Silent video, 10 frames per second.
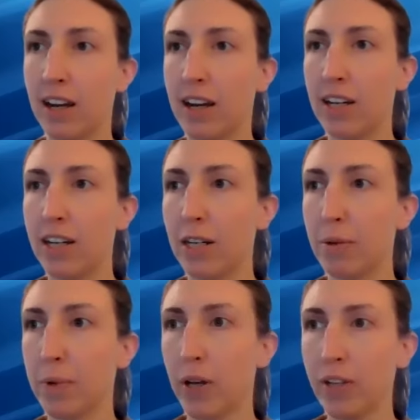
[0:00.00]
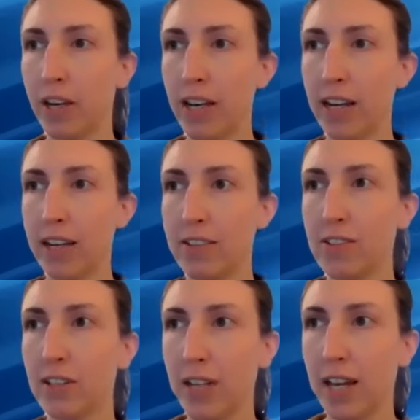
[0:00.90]
Okay,
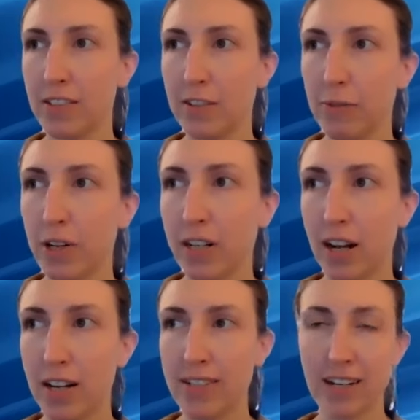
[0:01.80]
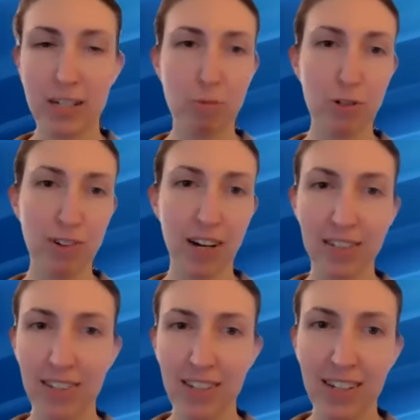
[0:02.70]
so yes, if you want to contact Deborah
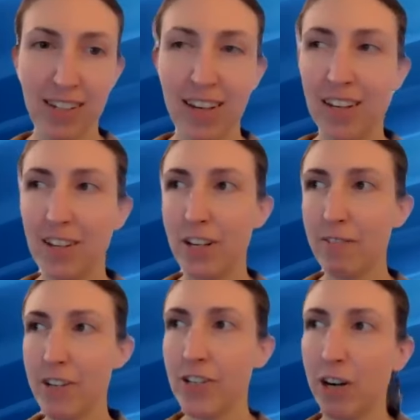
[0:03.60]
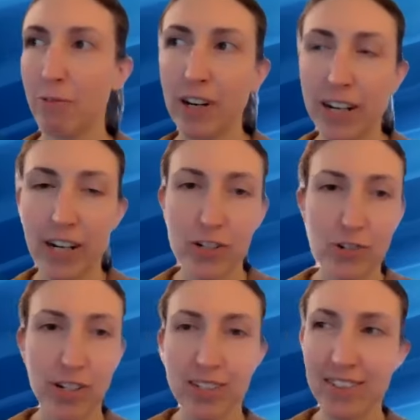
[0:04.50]
directly, you can reach her at
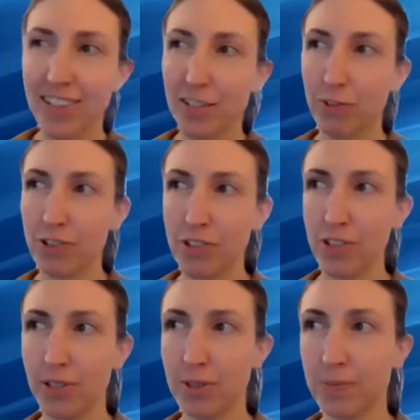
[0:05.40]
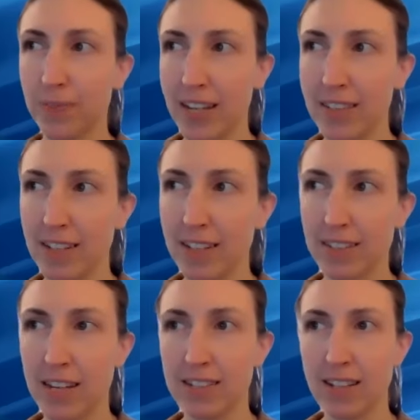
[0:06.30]

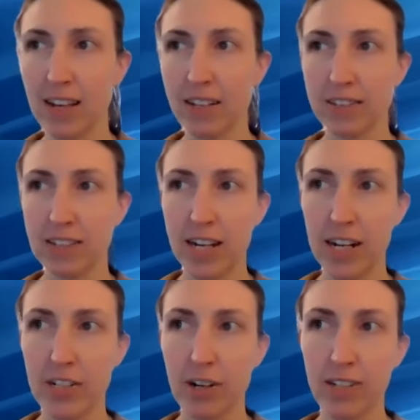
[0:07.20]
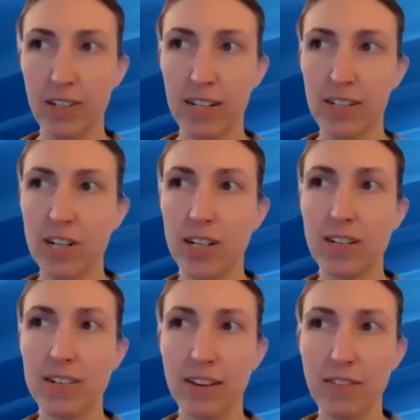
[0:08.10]
1-800-642-8686 and enter
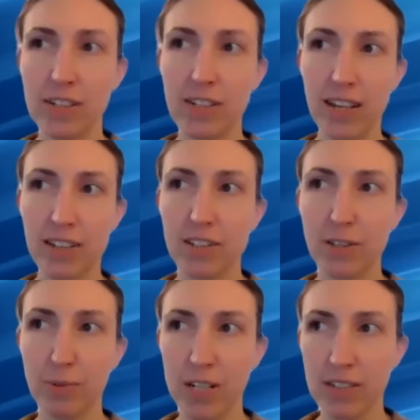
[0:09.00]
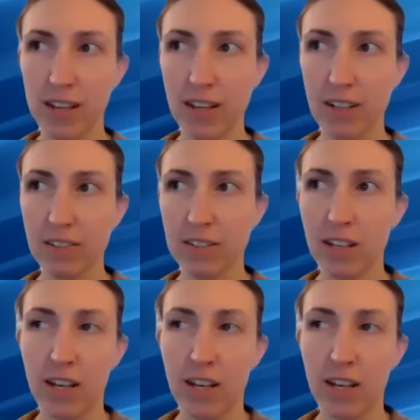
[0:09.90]
extension 7636.